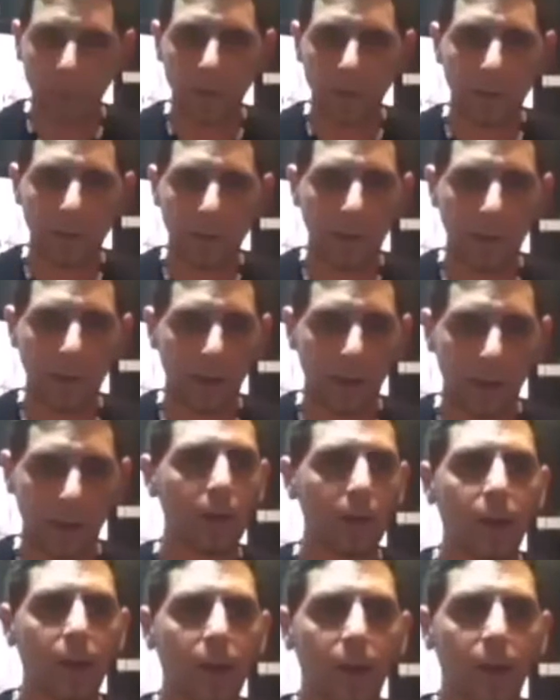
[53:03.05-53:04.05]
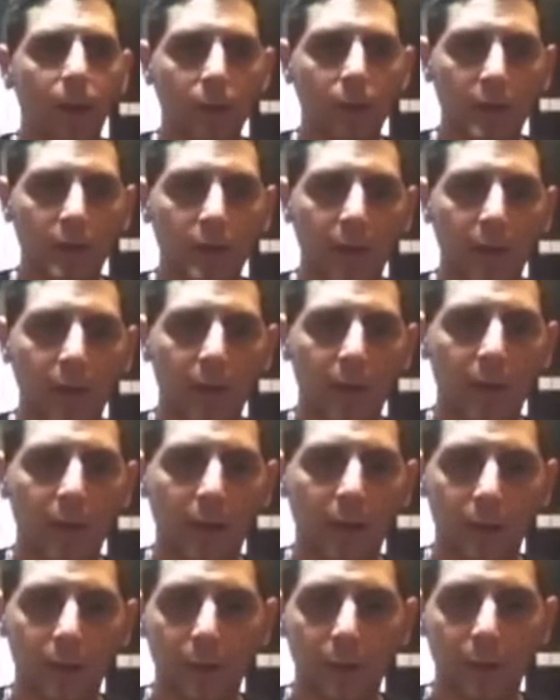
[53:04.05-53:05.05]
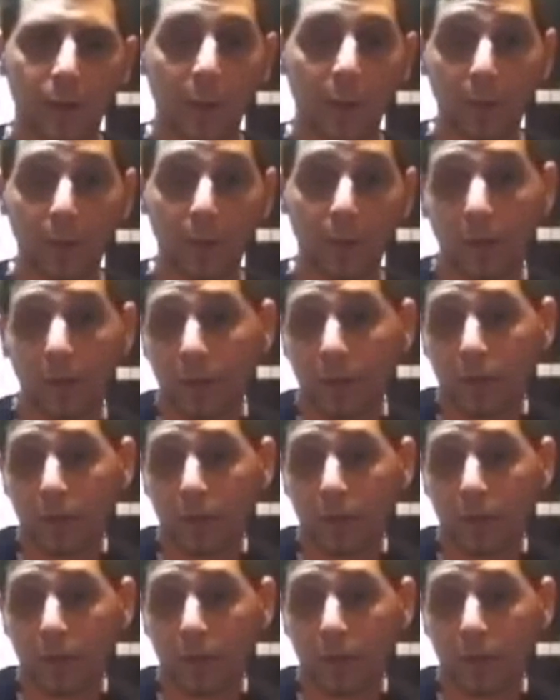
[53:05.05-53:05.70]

thick. And then you take that with a paintbrush.